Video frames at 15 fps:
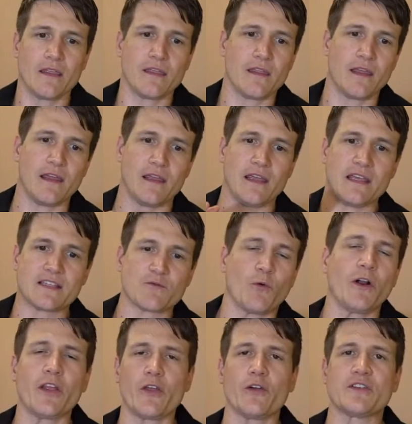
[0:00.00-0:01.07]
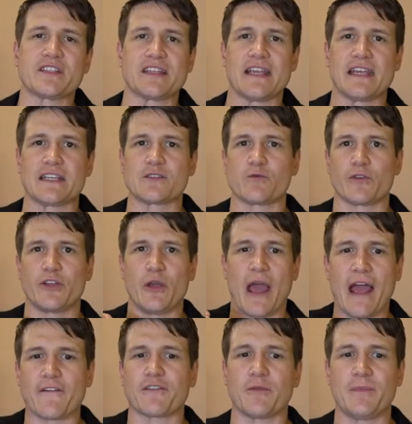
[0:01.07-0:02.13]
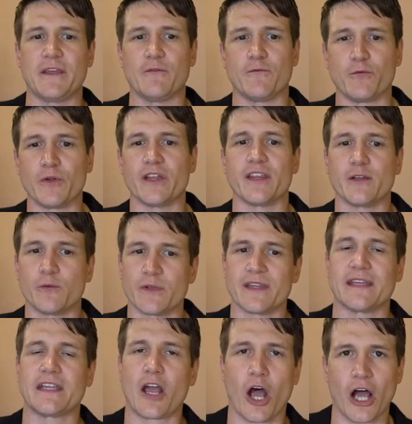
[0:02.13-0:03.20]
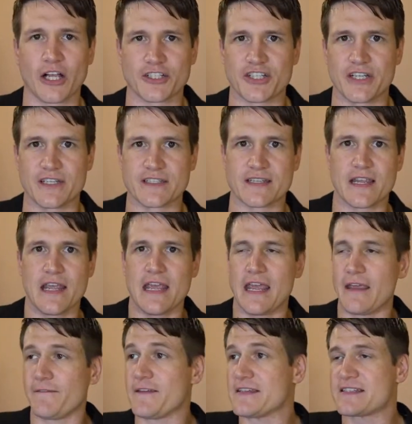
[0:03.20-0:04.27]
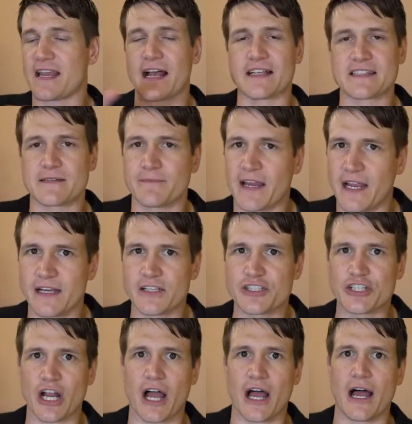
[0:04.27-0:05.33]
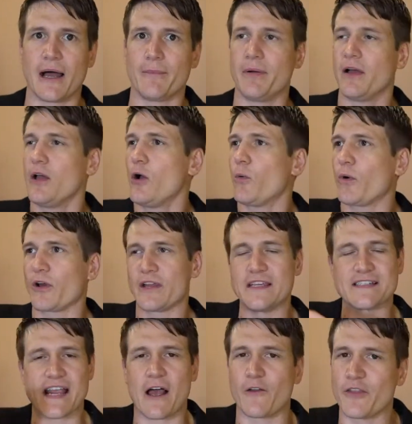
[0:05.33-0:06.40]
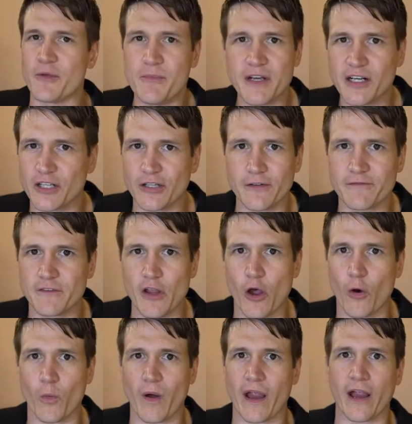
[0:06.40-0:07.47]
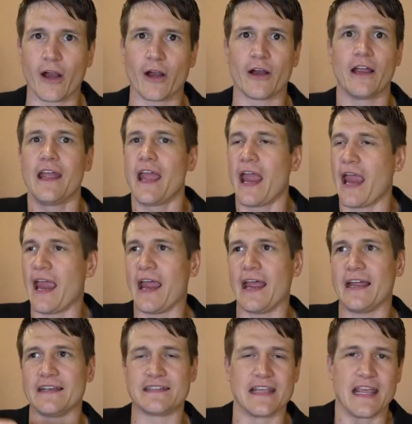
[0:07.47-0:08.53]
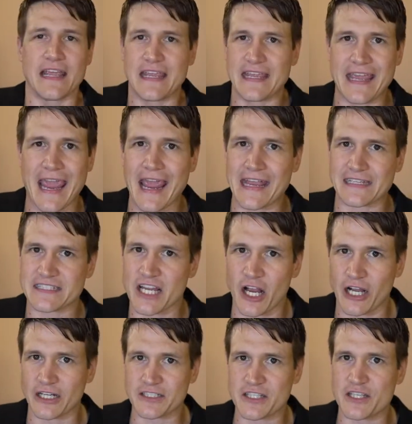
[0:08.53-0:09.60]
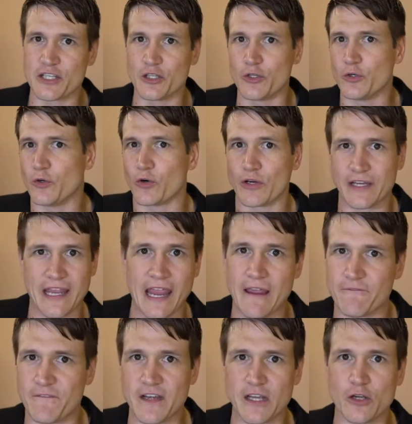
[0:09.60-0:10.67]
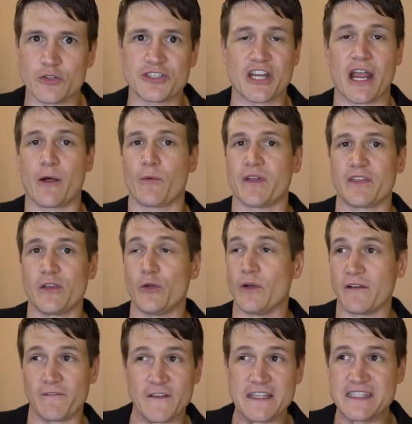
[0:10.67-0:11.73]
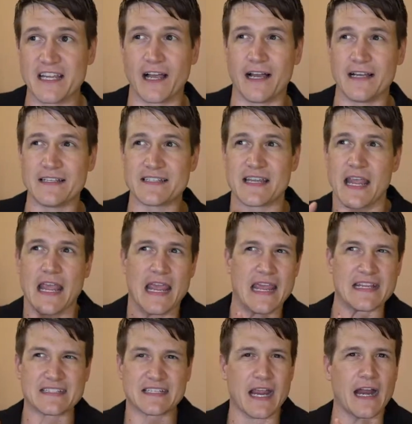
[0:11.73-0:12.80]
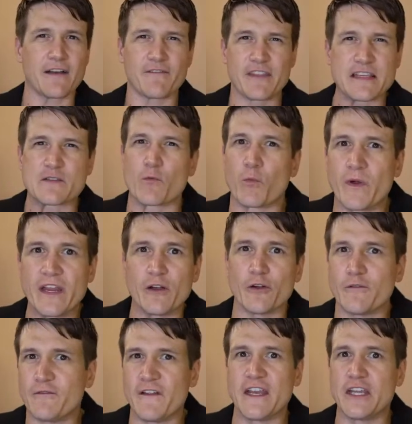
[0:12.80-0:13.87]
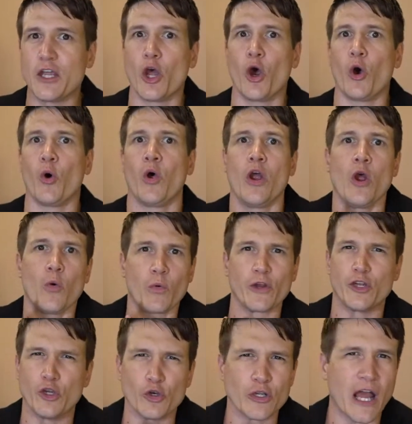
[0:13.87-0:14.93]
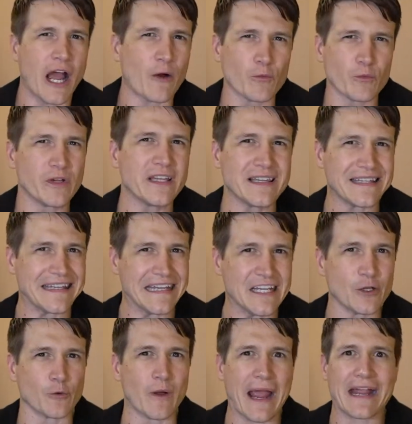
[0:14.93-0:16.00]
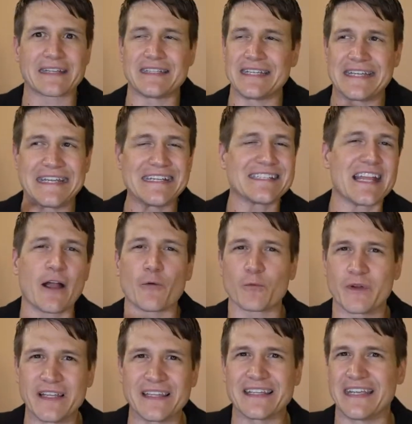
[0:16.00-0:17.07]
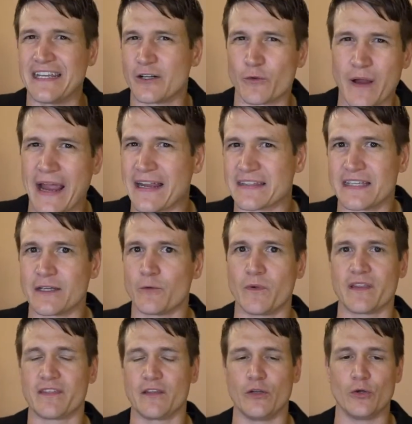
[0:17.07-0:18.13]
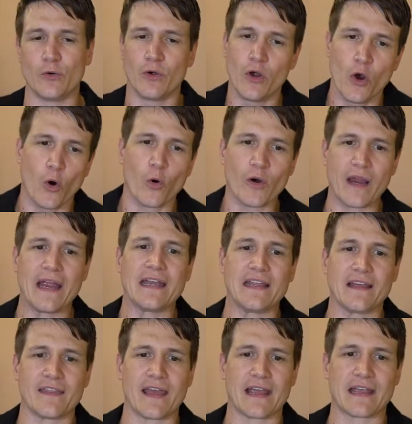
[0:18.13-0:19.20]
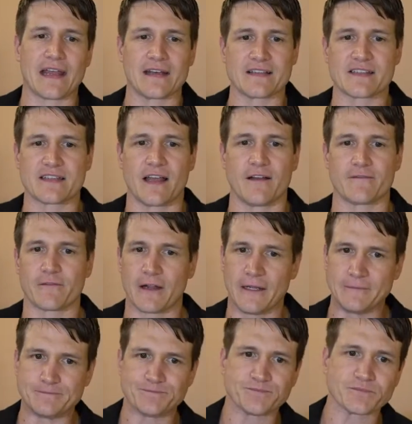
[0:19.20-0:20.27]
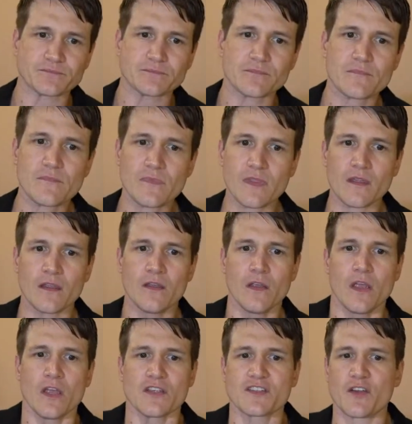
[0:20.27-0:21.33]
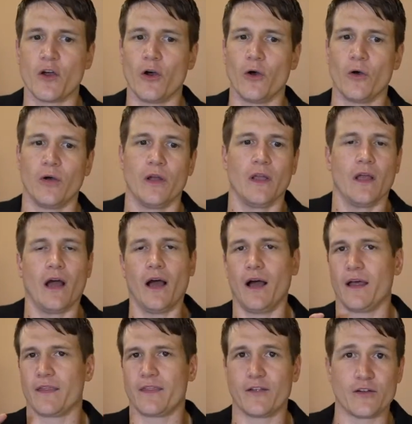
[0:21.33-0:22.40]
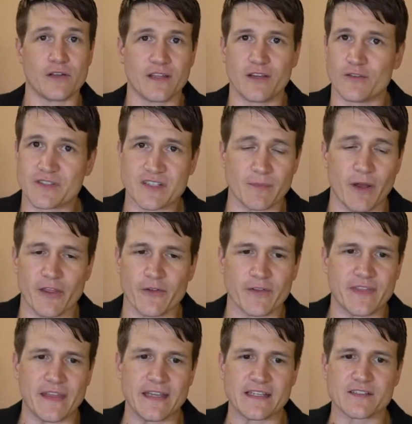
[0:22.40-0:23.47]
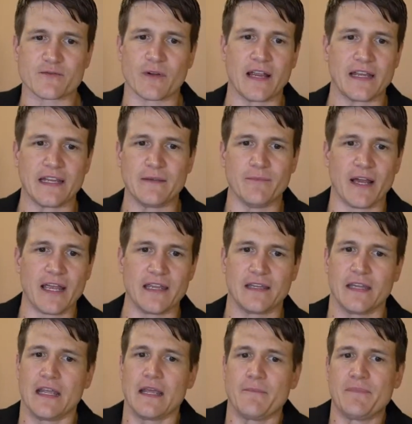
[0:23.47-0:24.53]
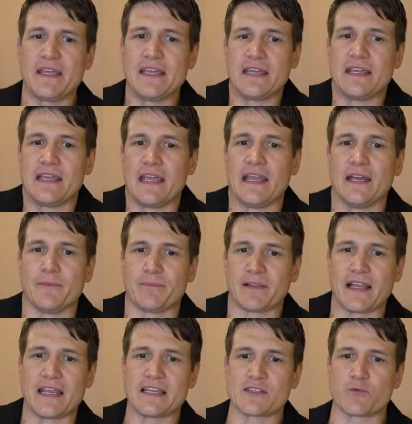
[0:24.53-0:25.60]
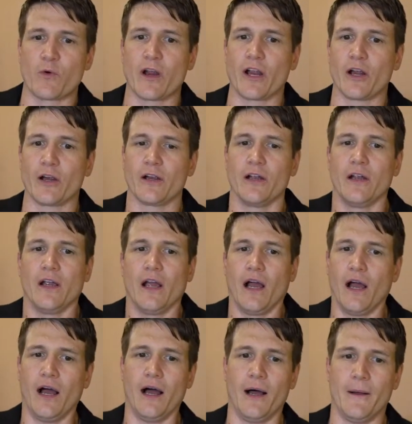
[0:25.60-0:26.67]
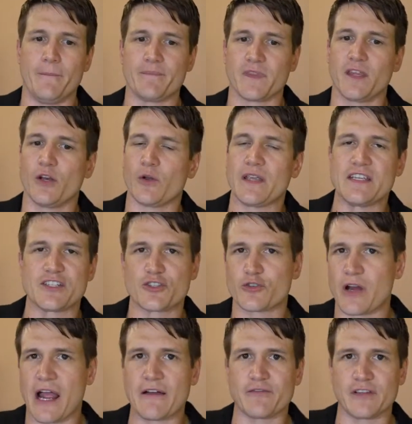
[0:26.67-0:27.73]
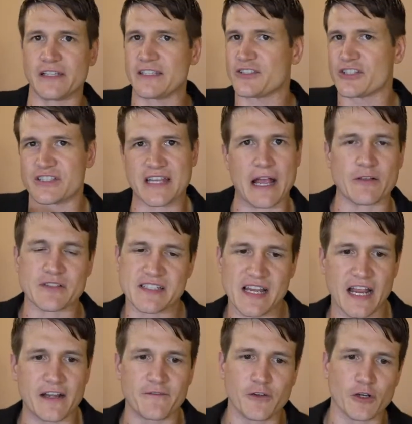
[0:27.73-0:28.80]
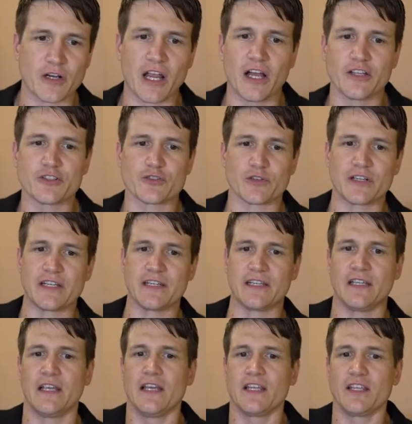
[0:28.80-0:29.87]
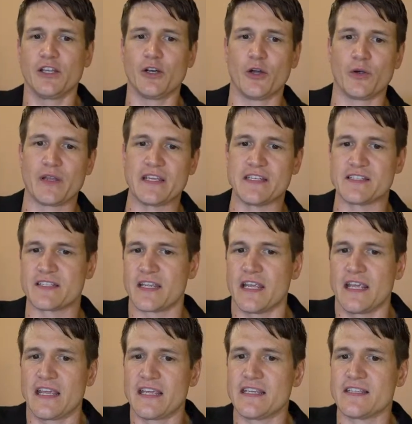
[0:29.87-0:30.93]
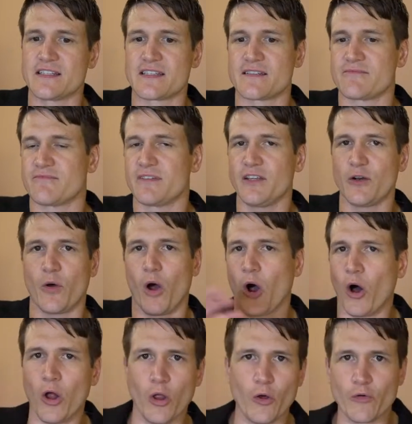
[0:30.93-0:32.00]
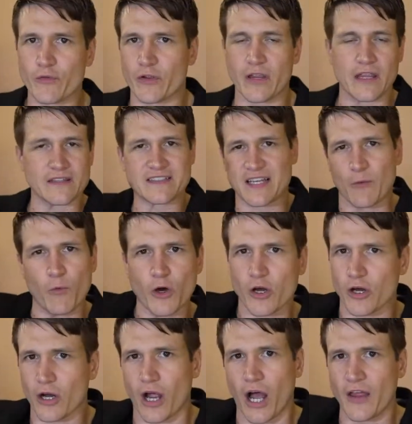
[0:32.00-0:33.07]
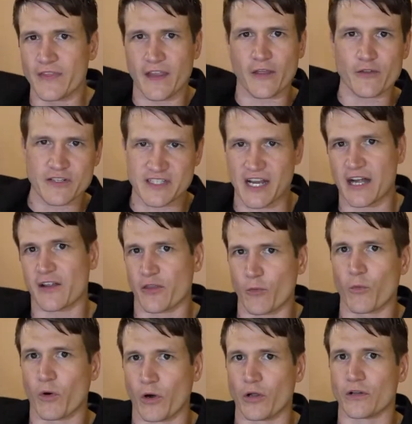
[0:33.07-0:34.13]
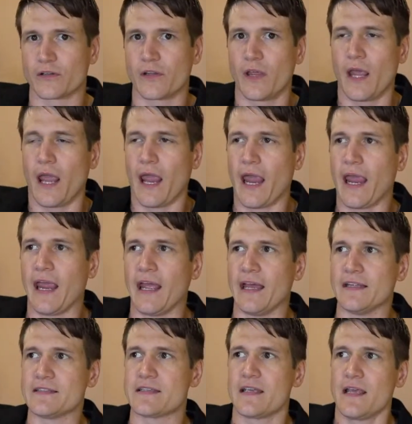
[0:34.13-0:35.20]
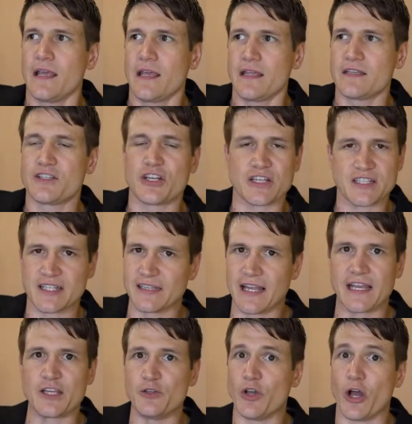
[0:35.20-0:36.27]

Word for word: it's one of those things where you have to be really, really cautious. If he's got some kind of job where he's out in the middle of nowhere and he can't talk to you or he can't video chat with you. And if he does, it's kind of this weird video where you're not really interacting, he's not really interacting with you or any of that kind of stuff, right? So uh, there, here's some other things, right? He might be in a place where um, you know he's traveling just outside of your country. You know he's he's you know all over somewhere on the other side of the world, and just to let you